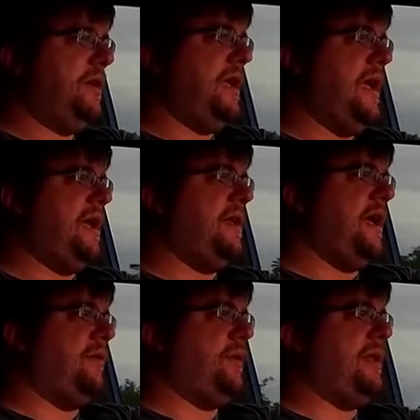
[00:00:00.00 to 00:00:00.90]
And
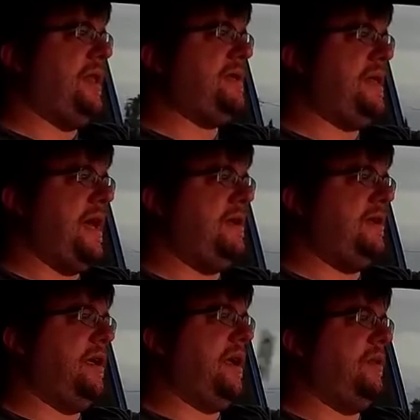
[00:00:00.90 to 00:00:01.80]
I really like that.
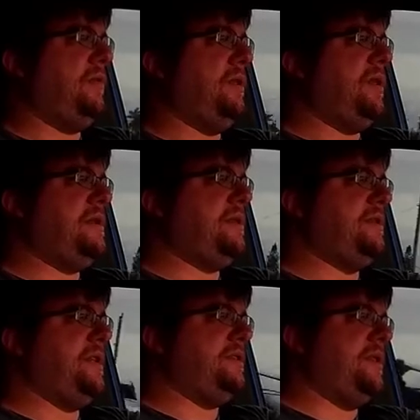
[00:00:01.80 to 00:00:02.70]
Uh, I really like the
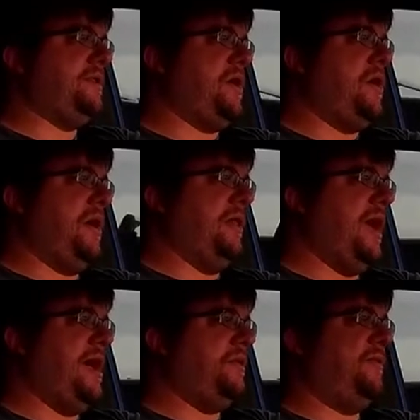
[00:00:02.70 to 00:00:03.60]
seats in this car a
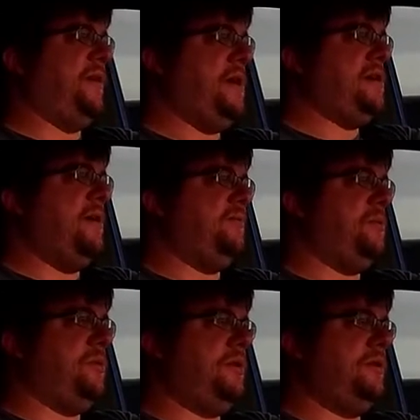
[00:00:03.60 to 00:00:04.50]
lot. They're very
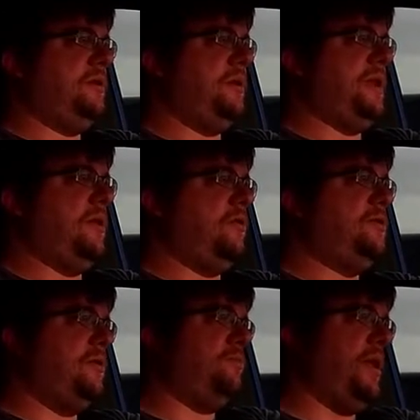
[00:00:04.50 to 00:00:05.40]
comfortable. They hold
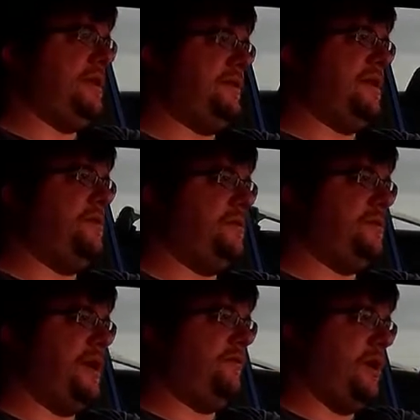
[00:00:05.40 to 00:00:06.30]
you in place. They do their
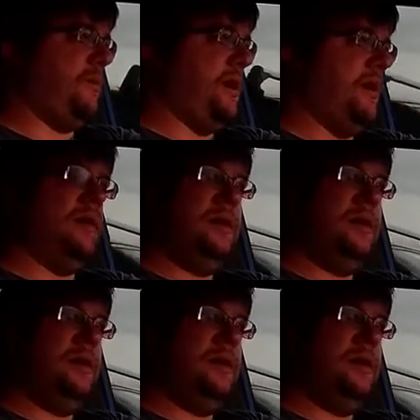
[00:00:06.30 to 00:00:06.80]
job very well.